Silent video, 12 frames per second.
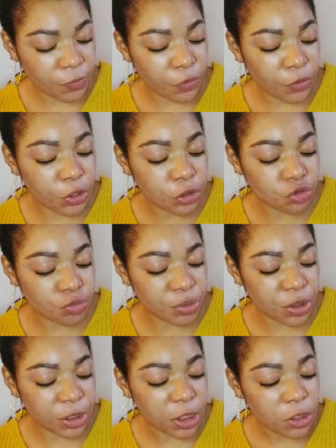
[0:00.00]
for it to
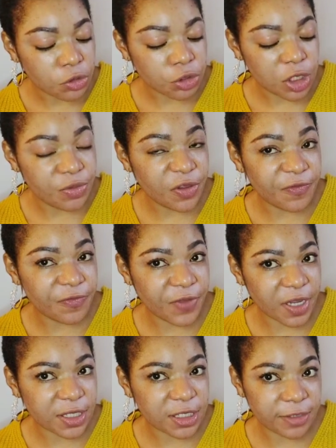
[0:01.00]
be to give you
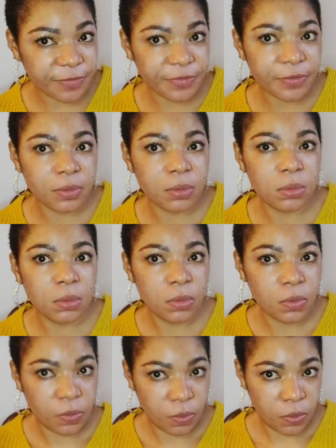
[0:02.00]
effective
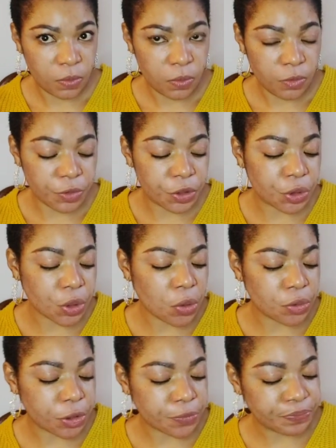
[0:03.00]

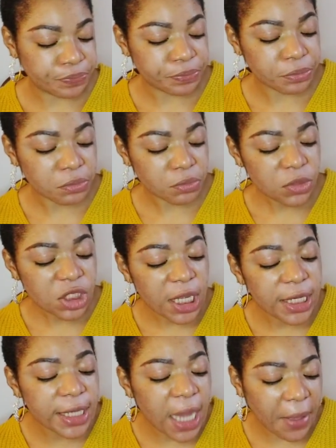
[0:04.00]
result
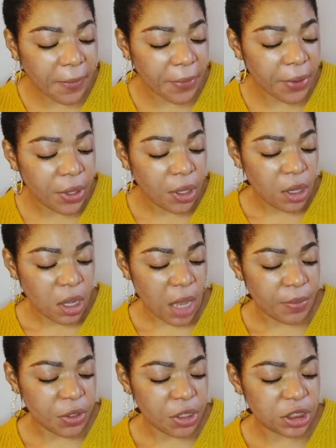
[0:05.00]
now
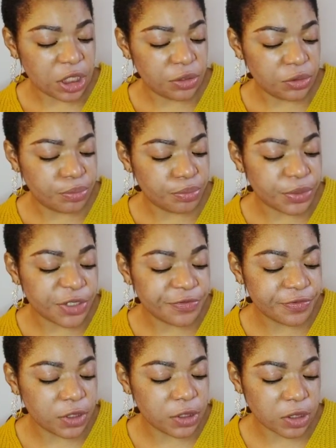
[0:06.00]
i'm going to tell you
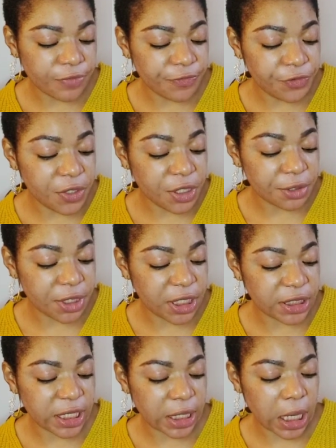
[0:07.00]
briefly some few
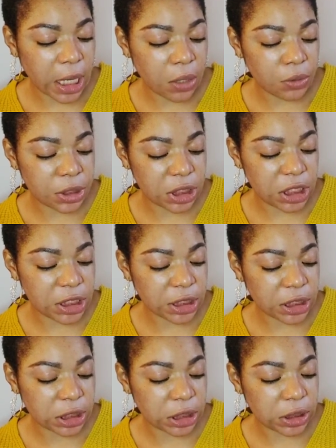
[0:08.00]
ingredients that are on
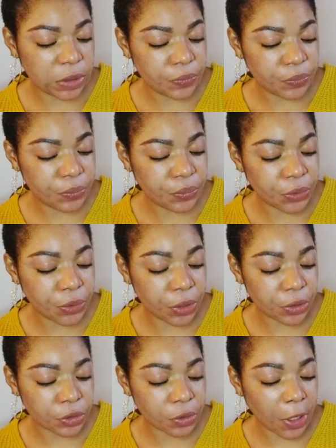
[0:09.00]
this
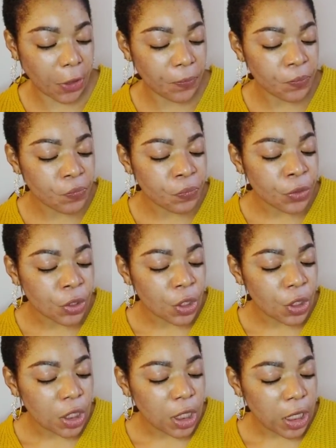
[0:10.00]
product okay
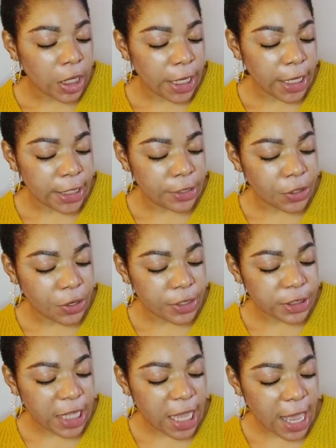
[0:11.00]
it
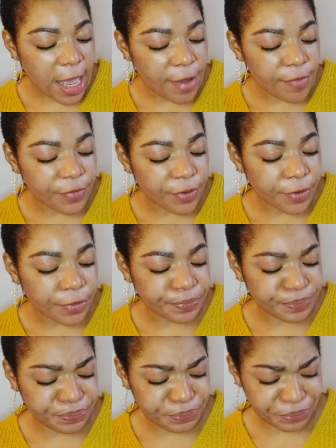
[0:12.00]
does have um,